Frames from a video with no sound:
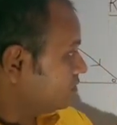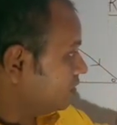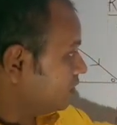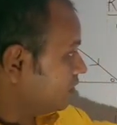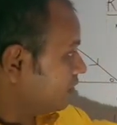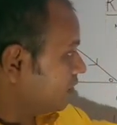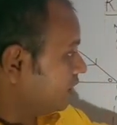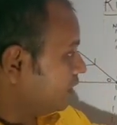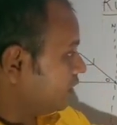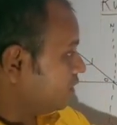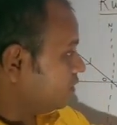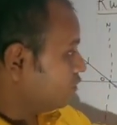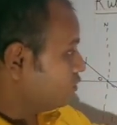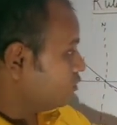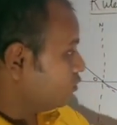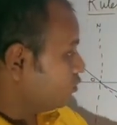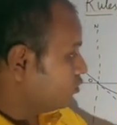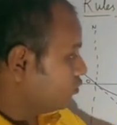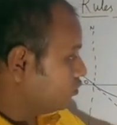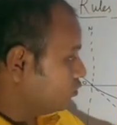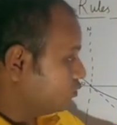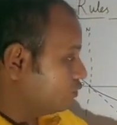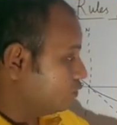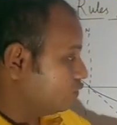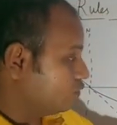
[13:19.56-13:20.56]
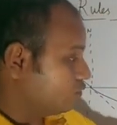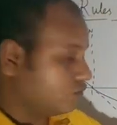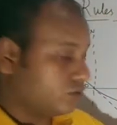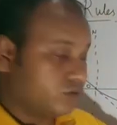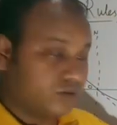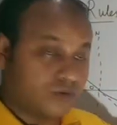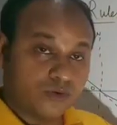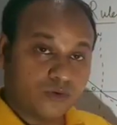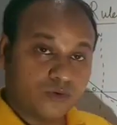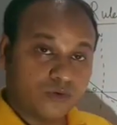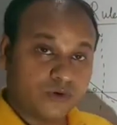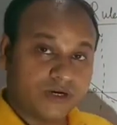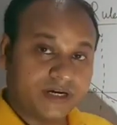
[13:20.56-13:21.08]
AO,
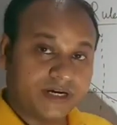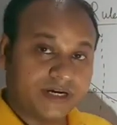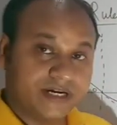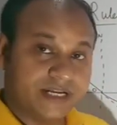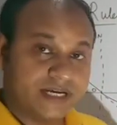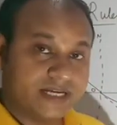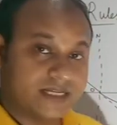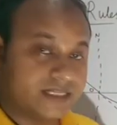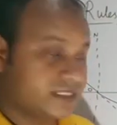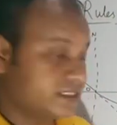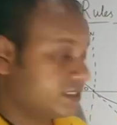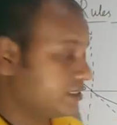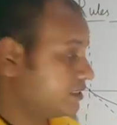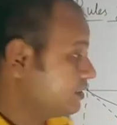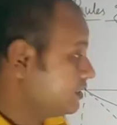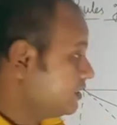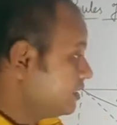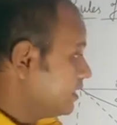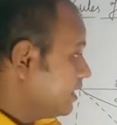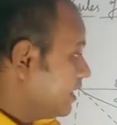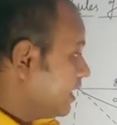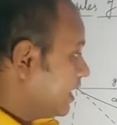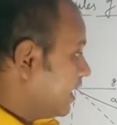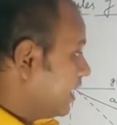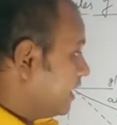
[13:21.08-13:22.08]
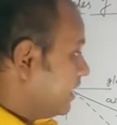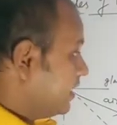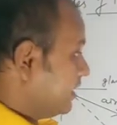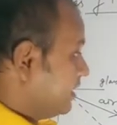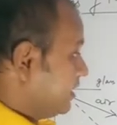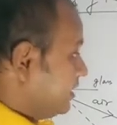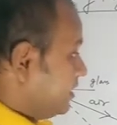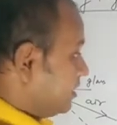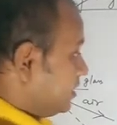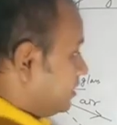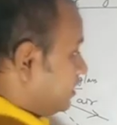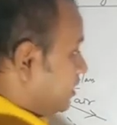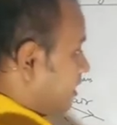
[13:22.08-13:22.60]
OA dash, and
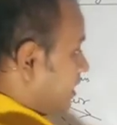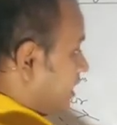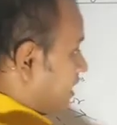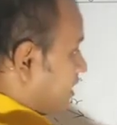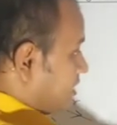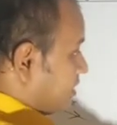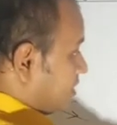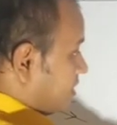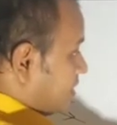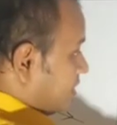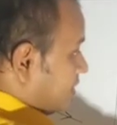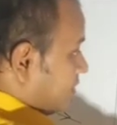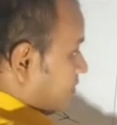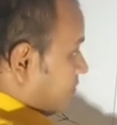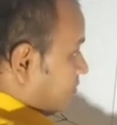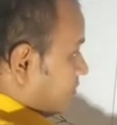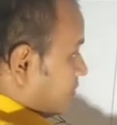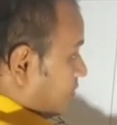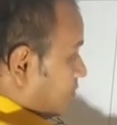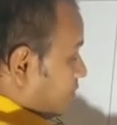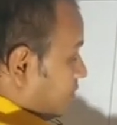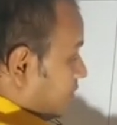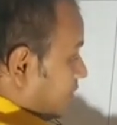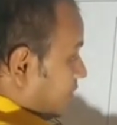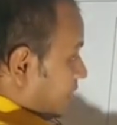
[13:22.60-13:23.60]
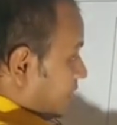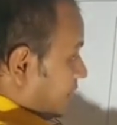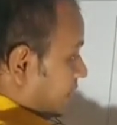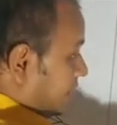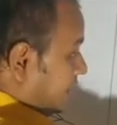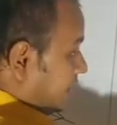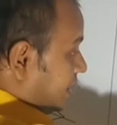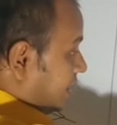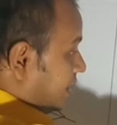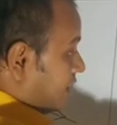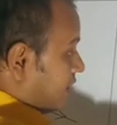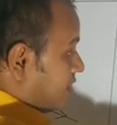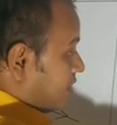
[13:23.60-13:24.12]
here the light is entering from
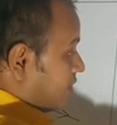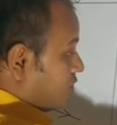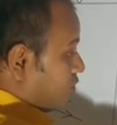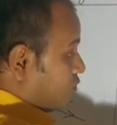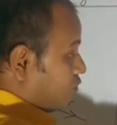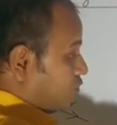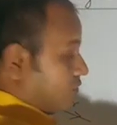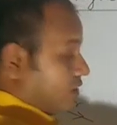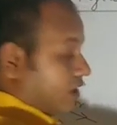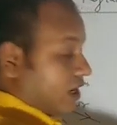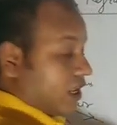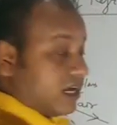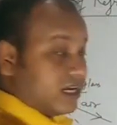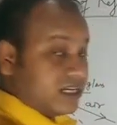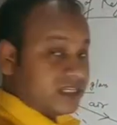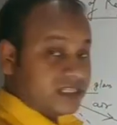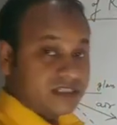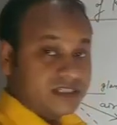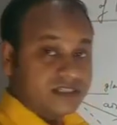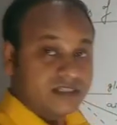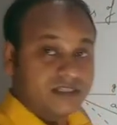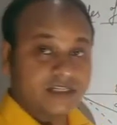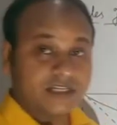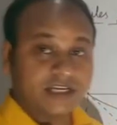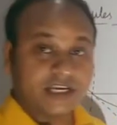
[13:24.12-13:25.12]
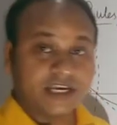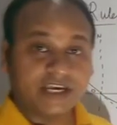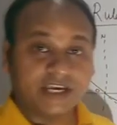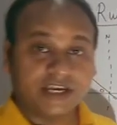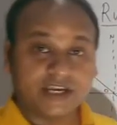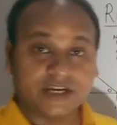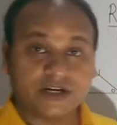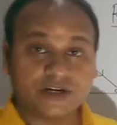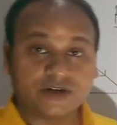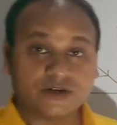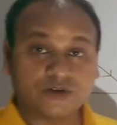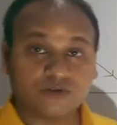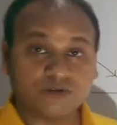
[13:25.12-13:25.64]
air to glass.
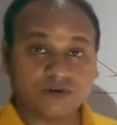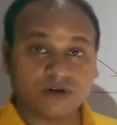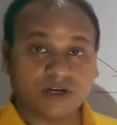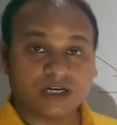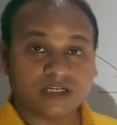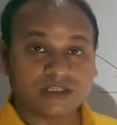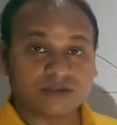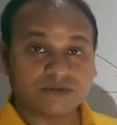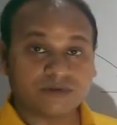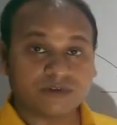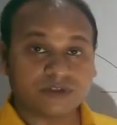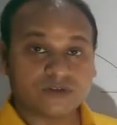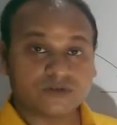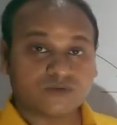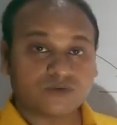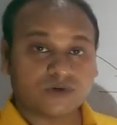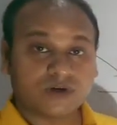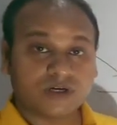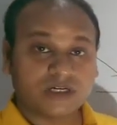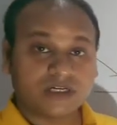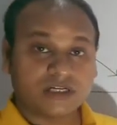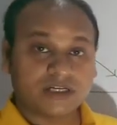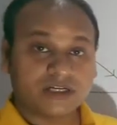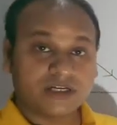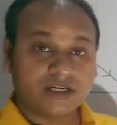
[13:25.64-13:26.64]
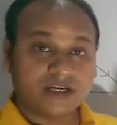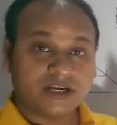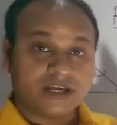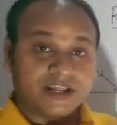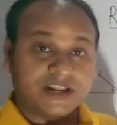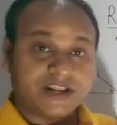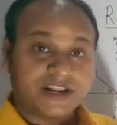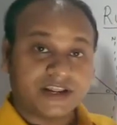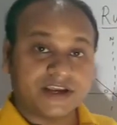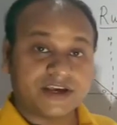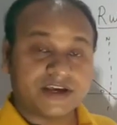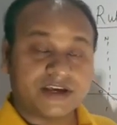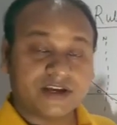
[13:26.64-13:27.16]
Air to glass means what?
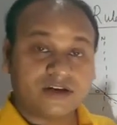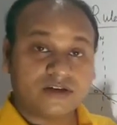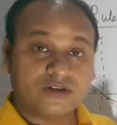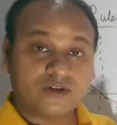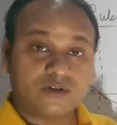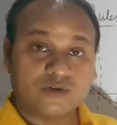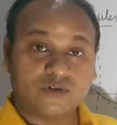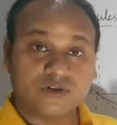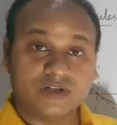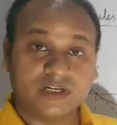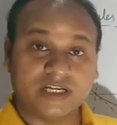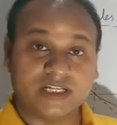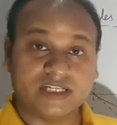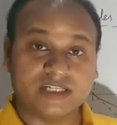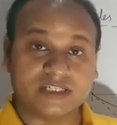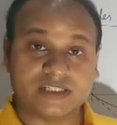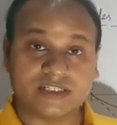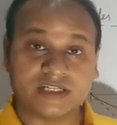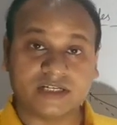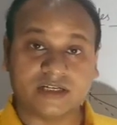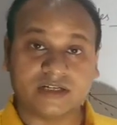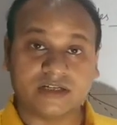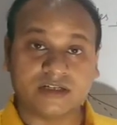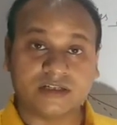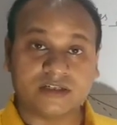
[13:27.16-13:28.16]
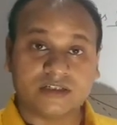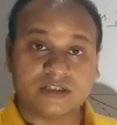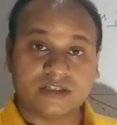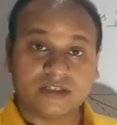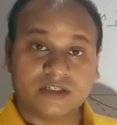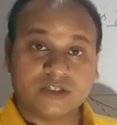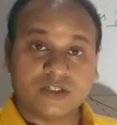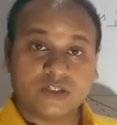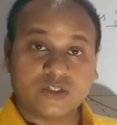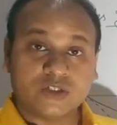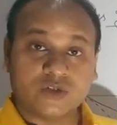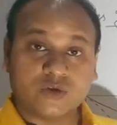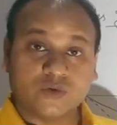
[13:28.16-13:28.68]
Rare to denser.
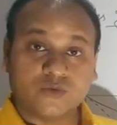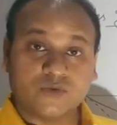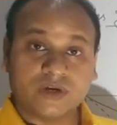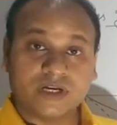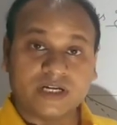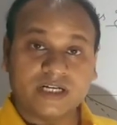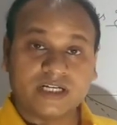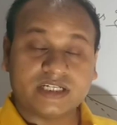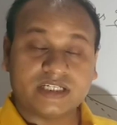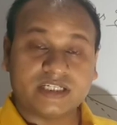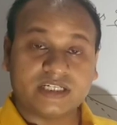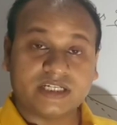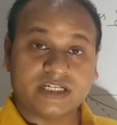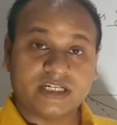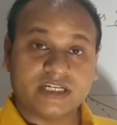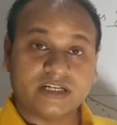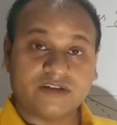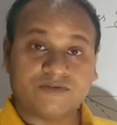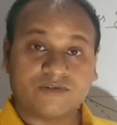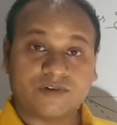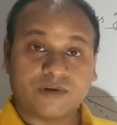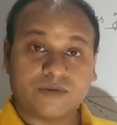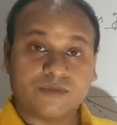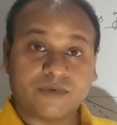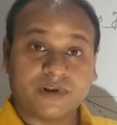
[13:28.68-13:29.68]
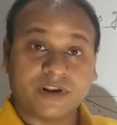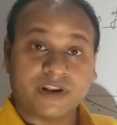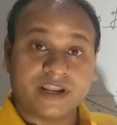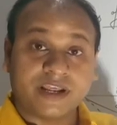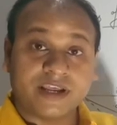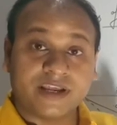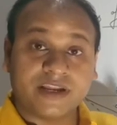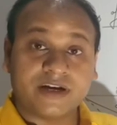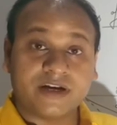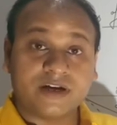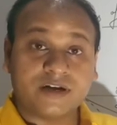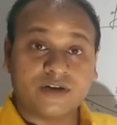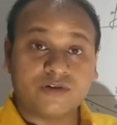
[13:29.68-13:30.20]
So when it is entering from
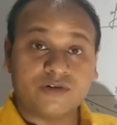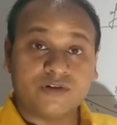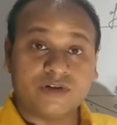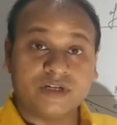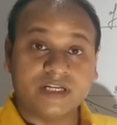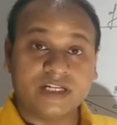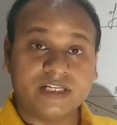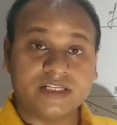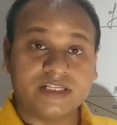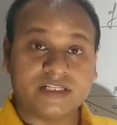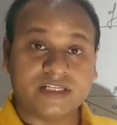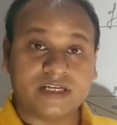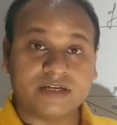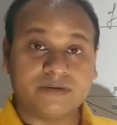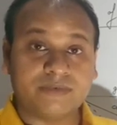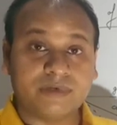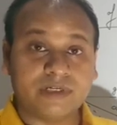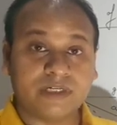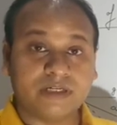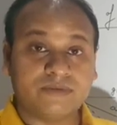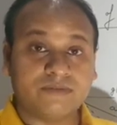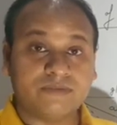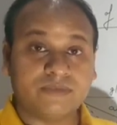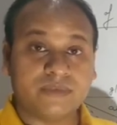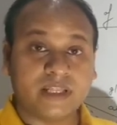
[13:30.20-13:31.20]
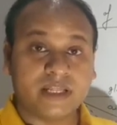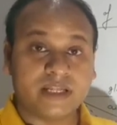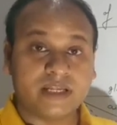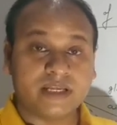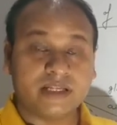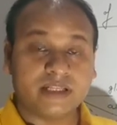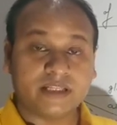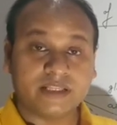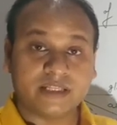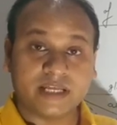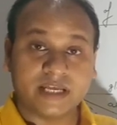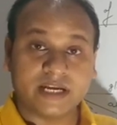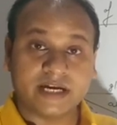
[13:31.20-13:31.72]
rare to denser medium,
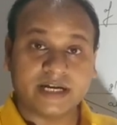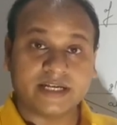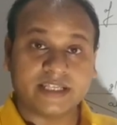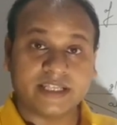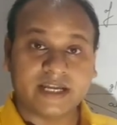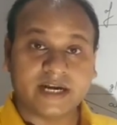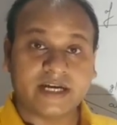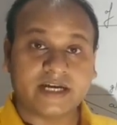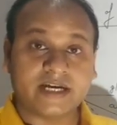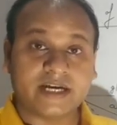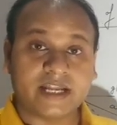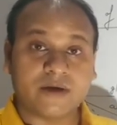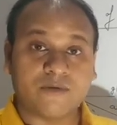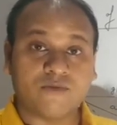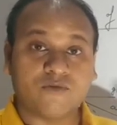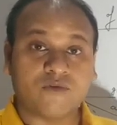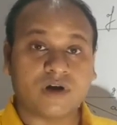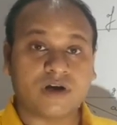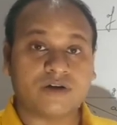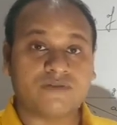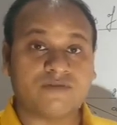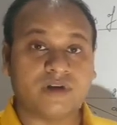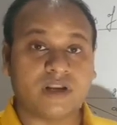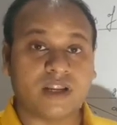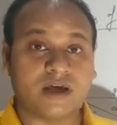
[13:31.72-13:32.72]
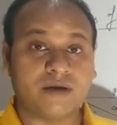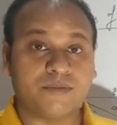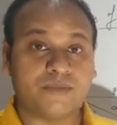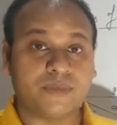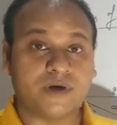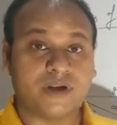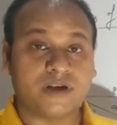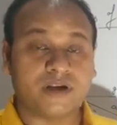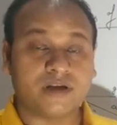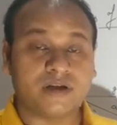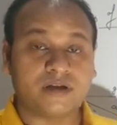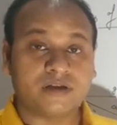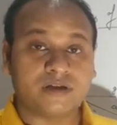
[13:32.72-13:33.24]
then at that time what will happen?